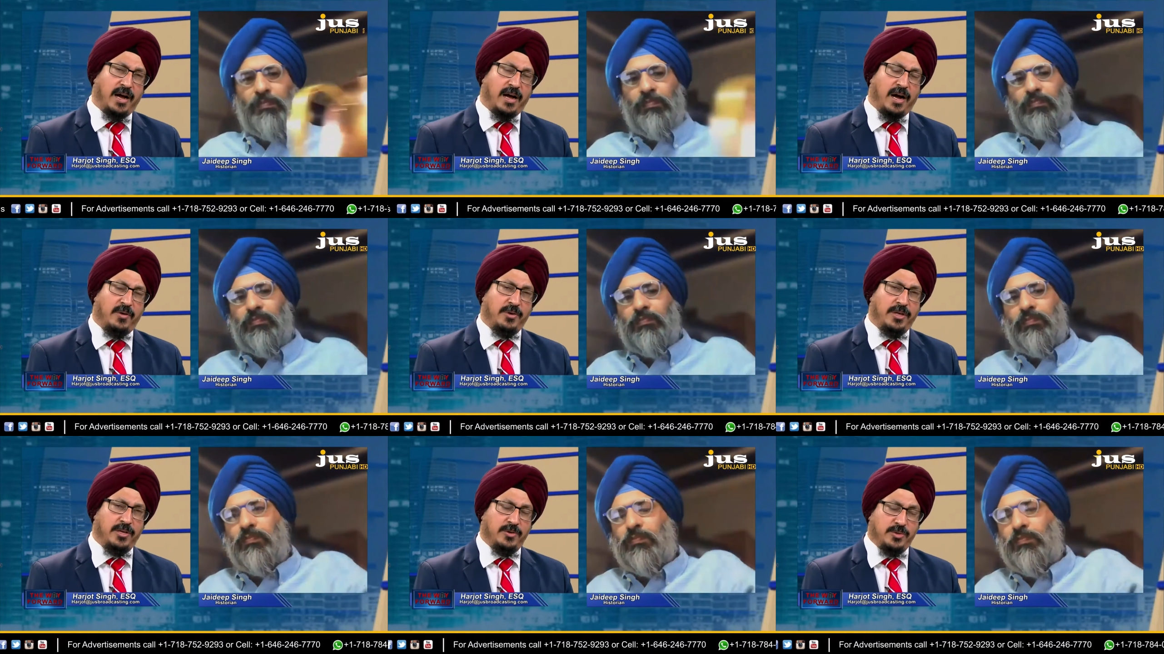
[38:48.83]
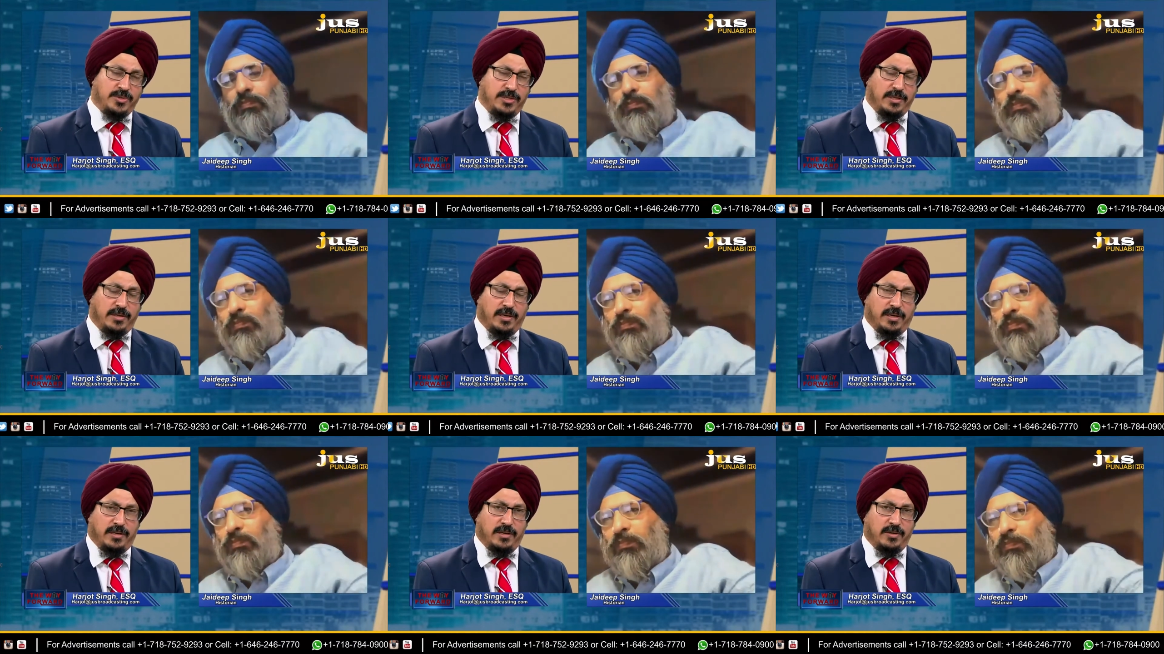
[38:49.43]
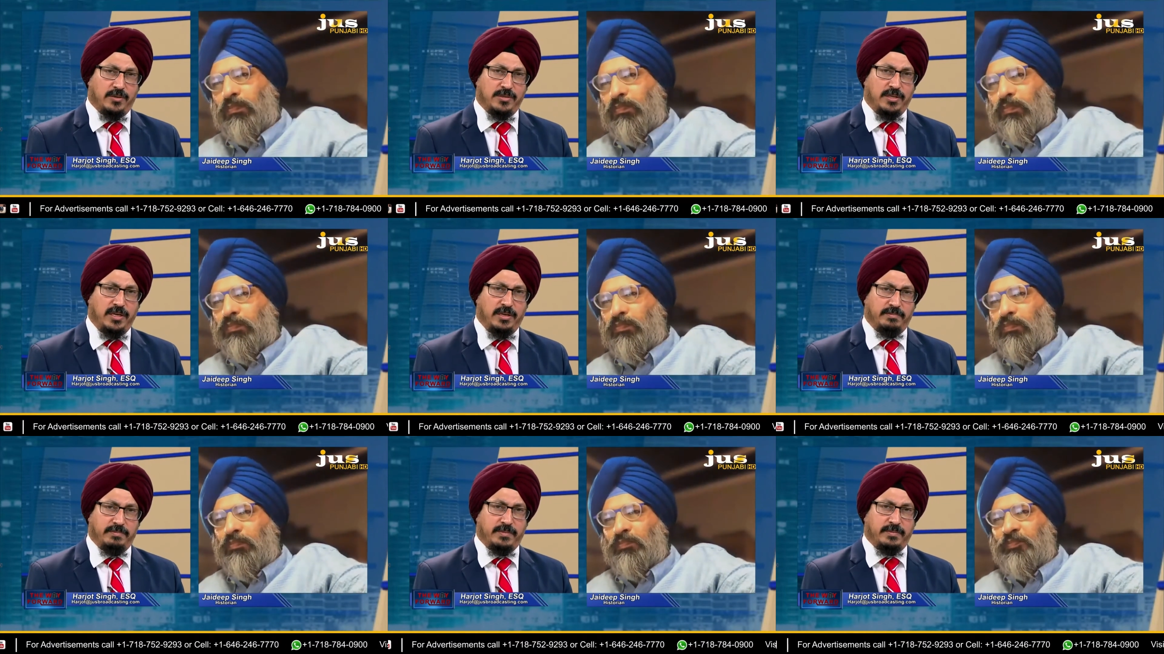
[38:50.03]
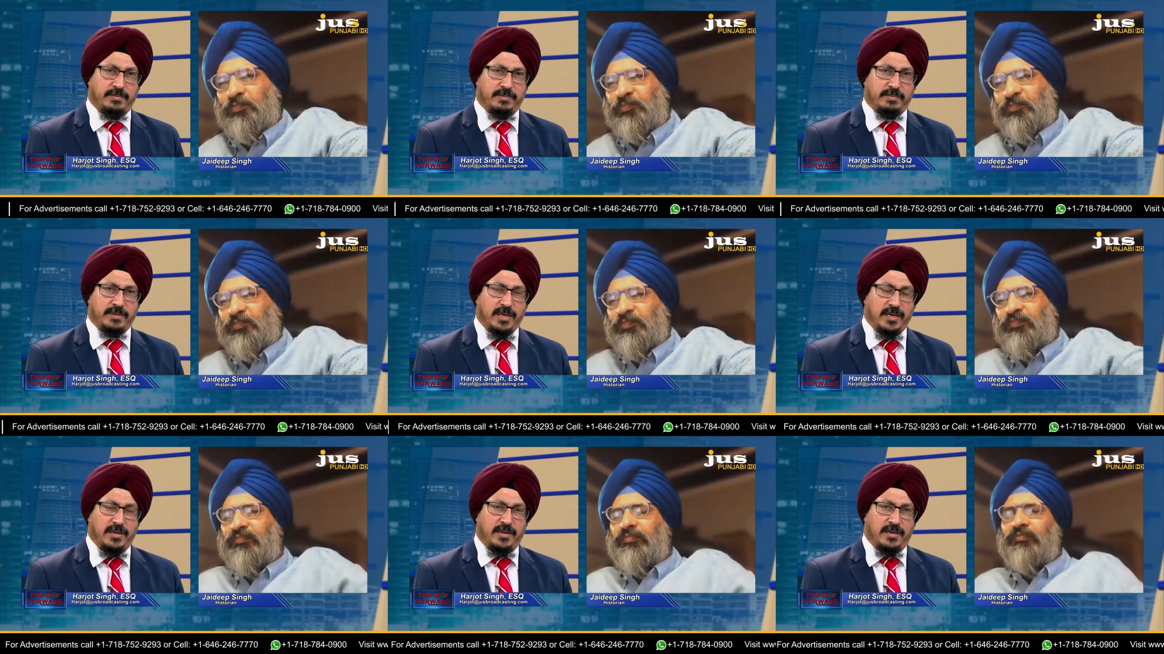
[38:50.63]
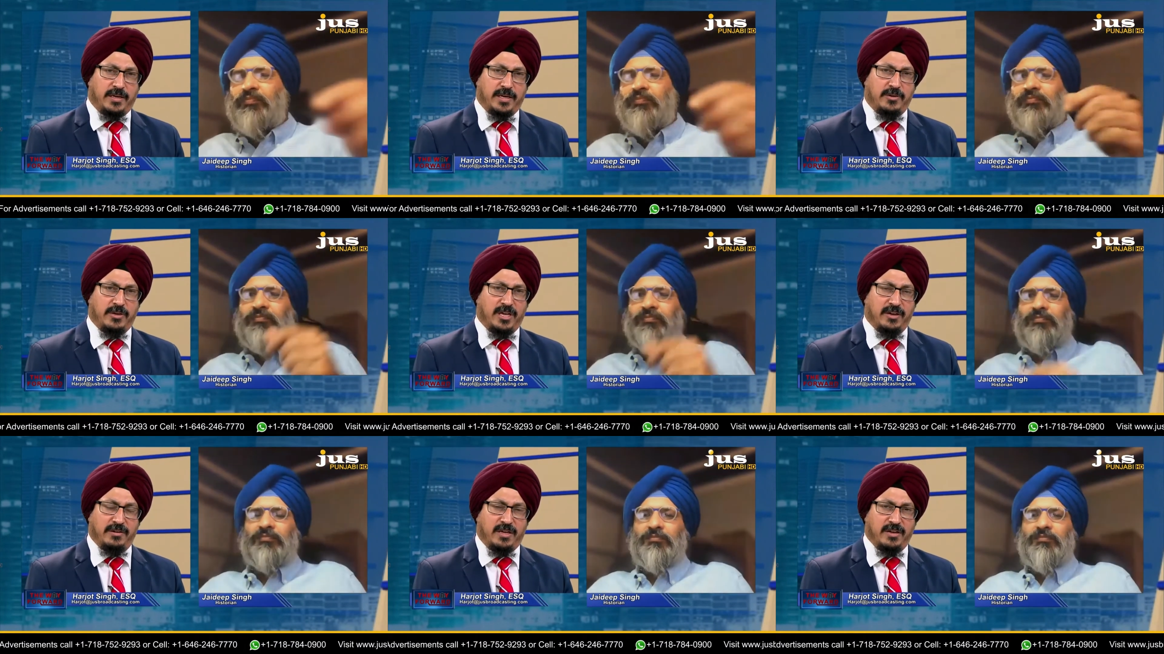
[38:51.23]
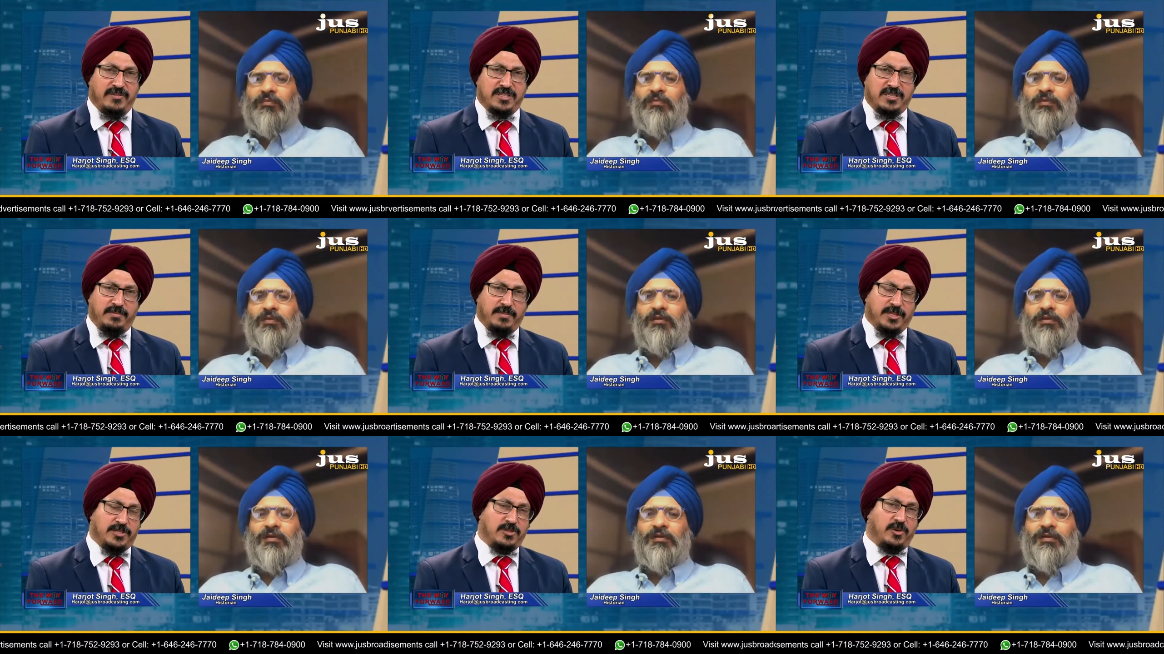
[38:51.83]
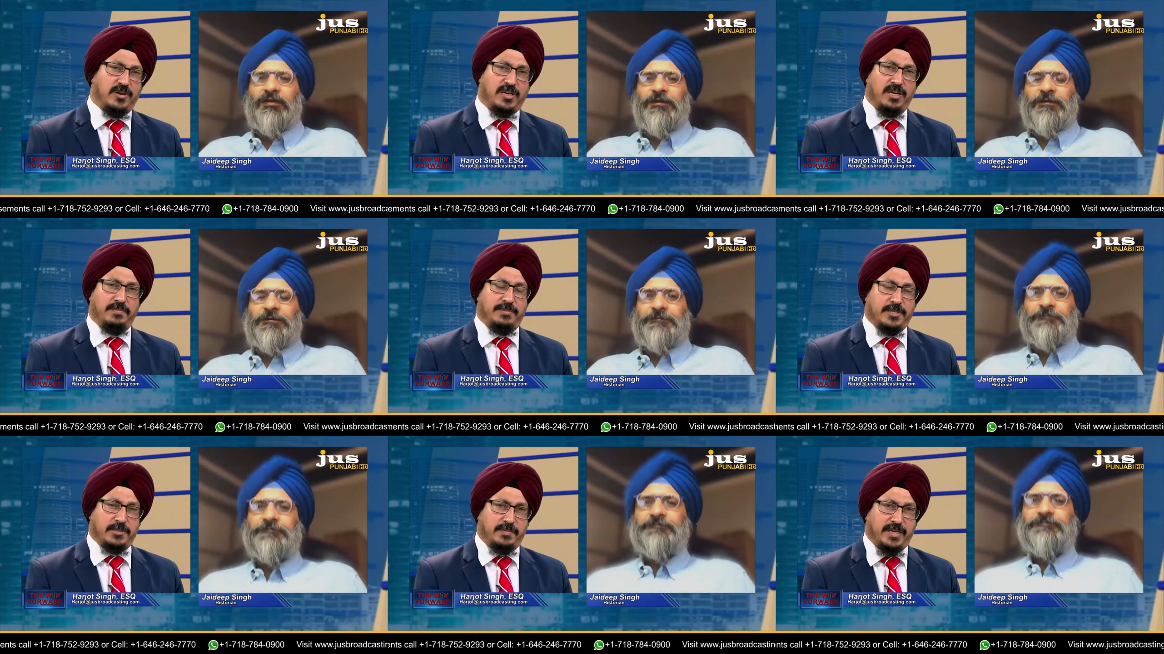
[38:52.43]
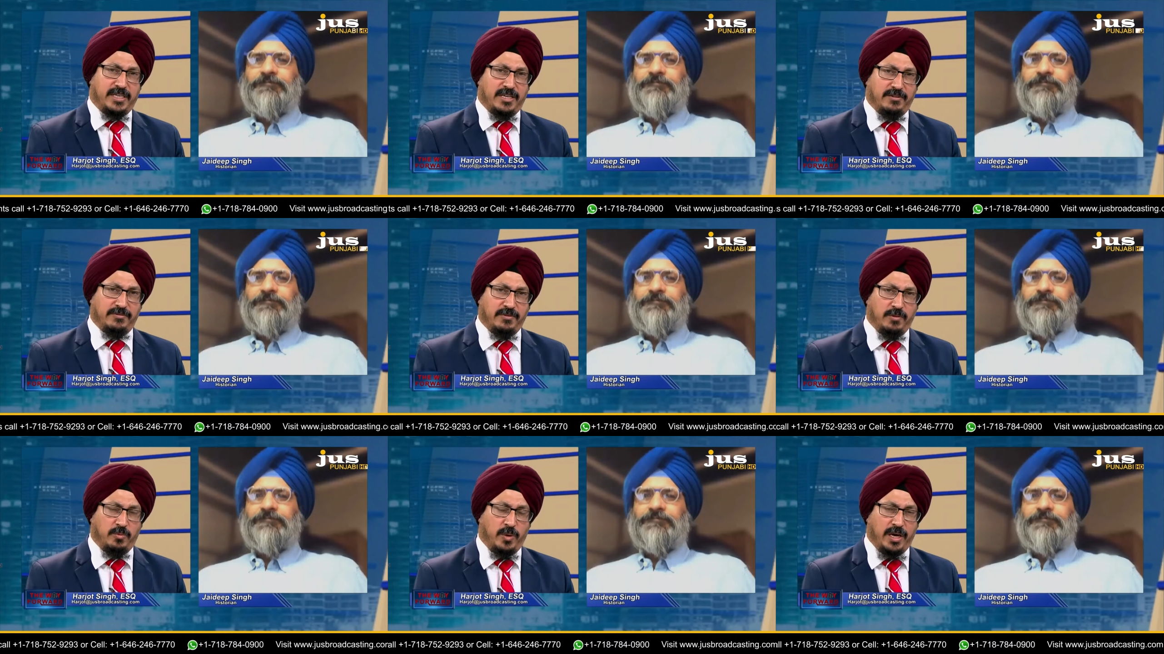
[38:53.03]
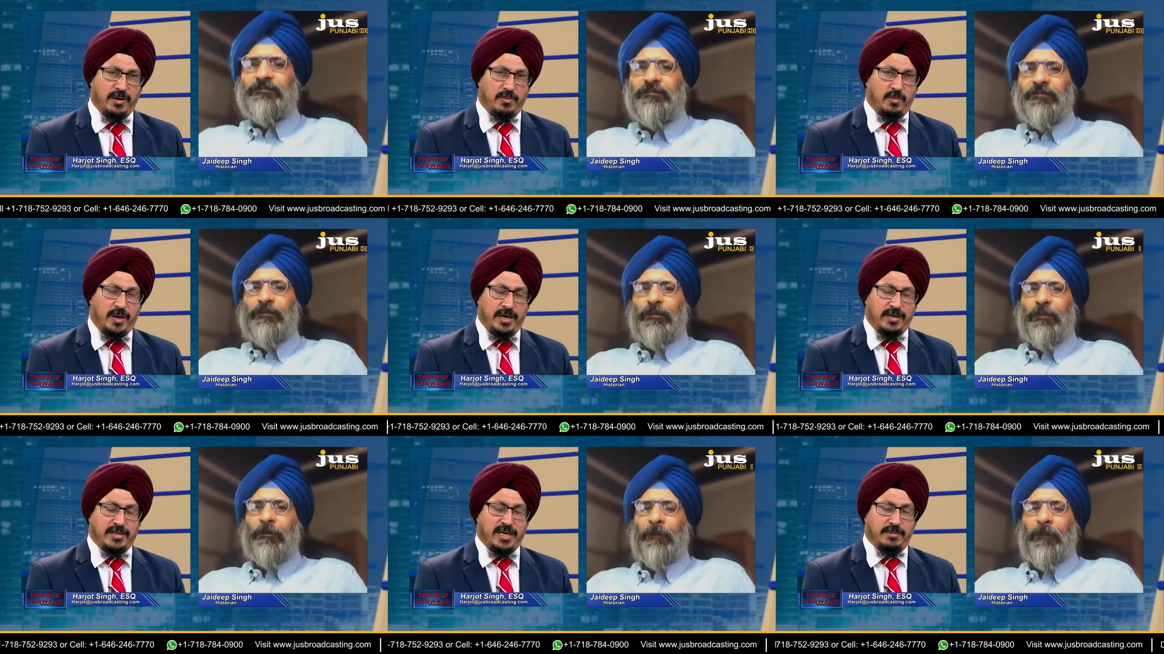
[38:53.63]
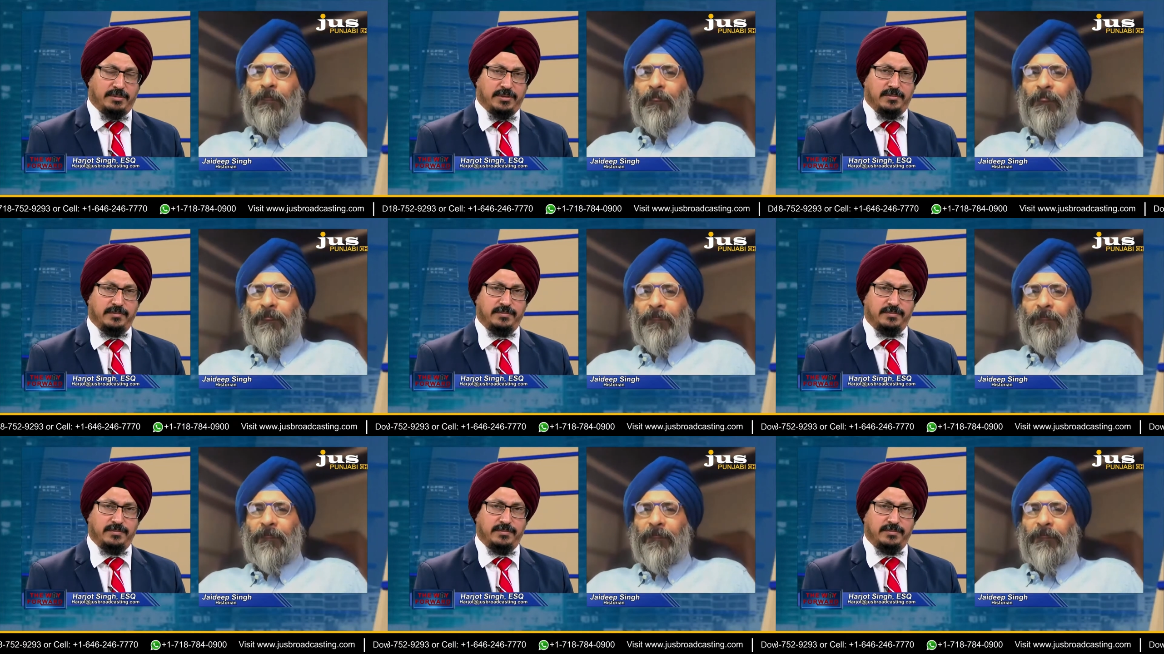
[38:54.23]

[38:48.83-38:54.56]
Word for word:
Speaker 1: how do you see that? Was the, can you give, give us some historical perspective why, why it happened?